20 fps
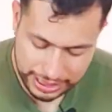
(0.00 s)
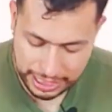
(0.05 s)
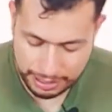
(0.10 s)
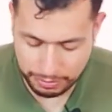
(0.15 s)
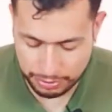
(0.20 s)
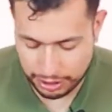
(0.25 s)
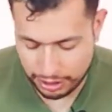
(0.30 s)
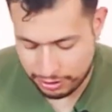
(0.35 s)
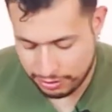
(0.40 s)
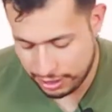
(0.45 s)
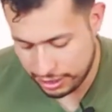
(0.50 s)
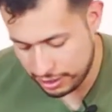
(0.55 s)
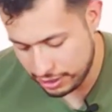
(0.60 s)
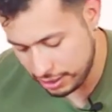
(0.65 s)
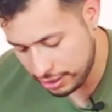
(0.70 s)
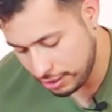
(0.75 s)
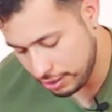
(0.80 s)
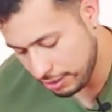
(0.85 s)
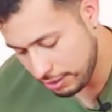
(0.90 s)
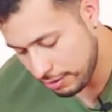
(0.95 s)
that blood right
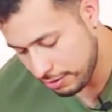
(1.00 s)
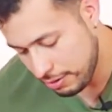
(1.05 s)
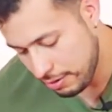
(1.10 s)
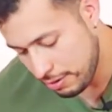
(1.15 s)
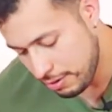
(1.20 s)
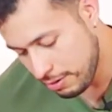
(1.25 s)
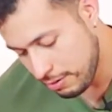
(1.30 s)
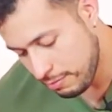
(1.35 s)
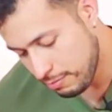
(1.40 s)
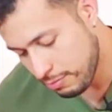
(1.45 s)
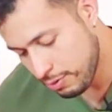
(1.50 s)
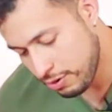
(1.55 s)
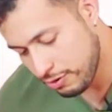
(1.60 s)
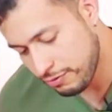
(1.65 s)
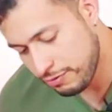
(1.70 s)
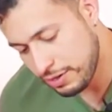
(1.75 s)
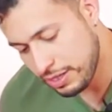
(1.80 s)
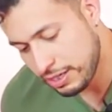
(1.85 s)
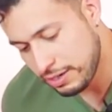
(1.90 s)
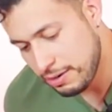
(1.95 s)
there.
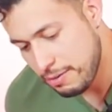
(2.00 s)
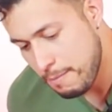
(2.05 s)
Perfect,